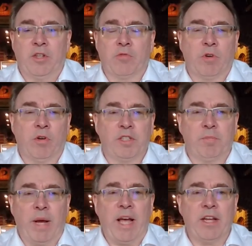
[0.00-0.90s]
your role
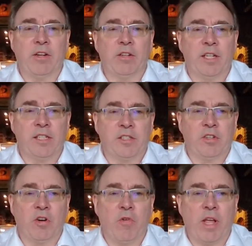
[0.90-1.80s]
as buyer is
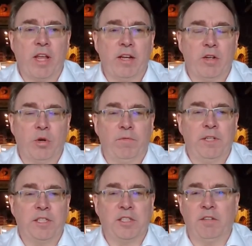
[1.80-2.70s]
to go in and
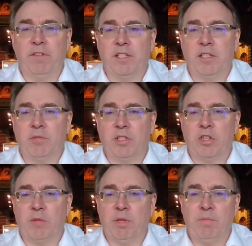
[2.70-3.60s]
hopefully just convince them it's
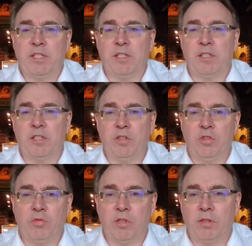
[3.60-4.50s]
going to be business as
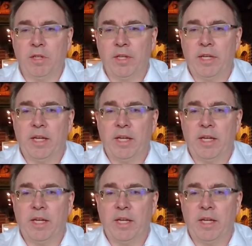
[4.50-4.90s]
usual,